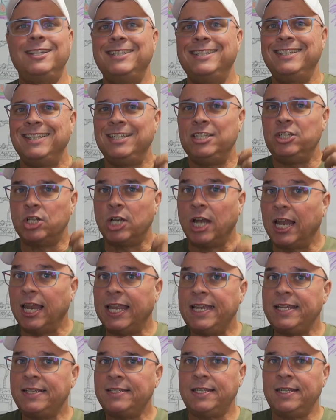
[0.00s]
You're not
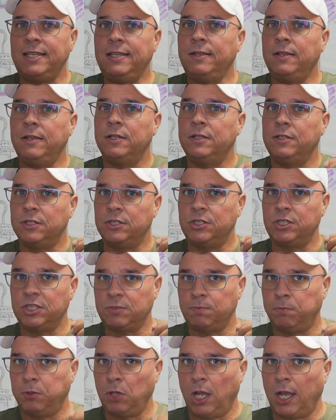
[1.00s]
lazy. You're
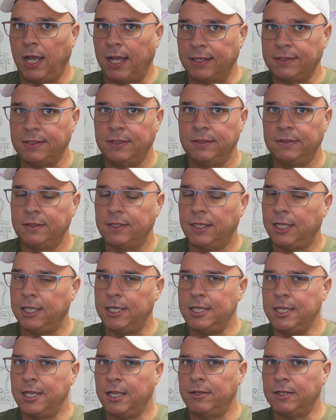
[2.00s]
just blocked.
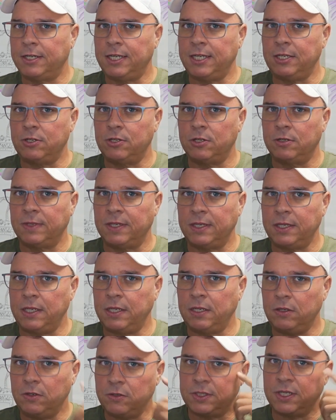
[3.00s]
Another key term that
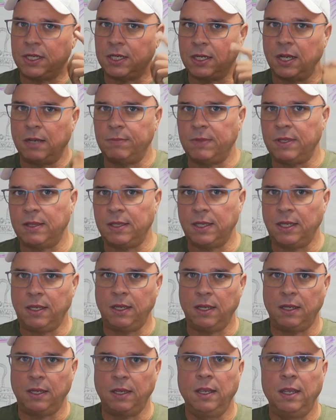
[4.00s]
he used that got me
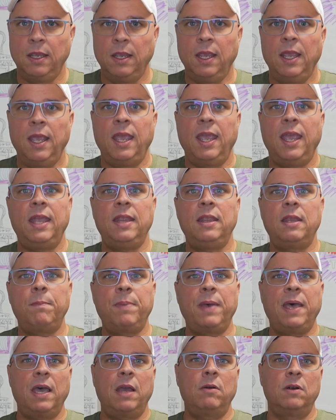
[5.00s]
thinking. And the
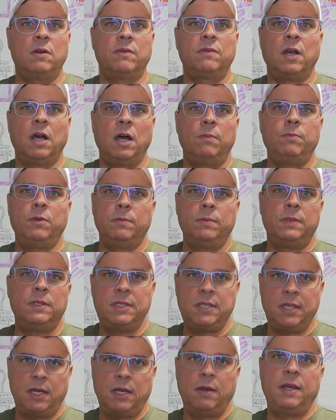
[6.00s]
power of
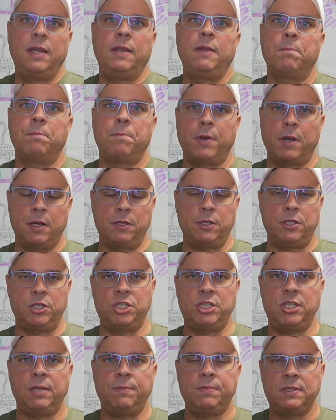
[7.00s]
complementary
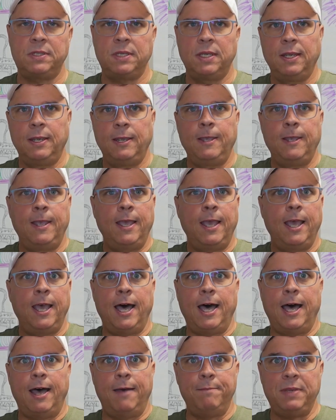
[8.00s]
partnerships,
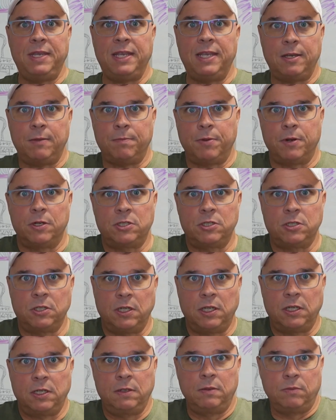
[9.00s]
be it in
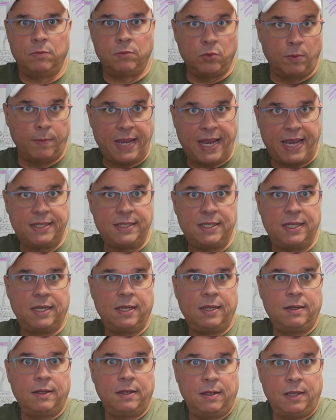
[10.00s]
personal, romantic
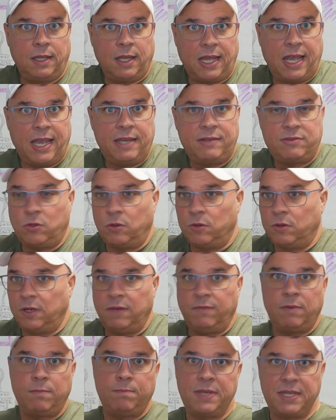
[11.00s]
lives, or
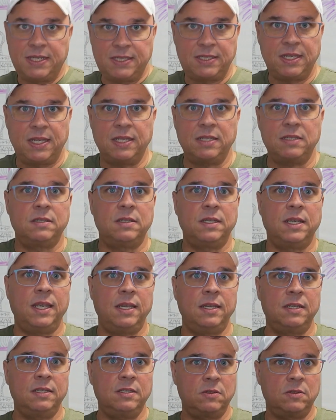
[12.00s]
even business.
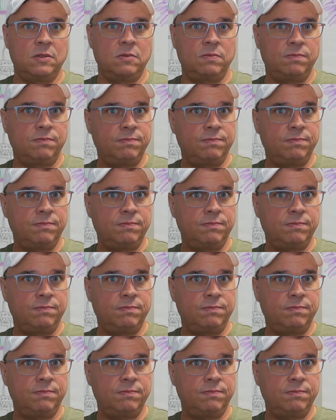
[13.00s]
And this is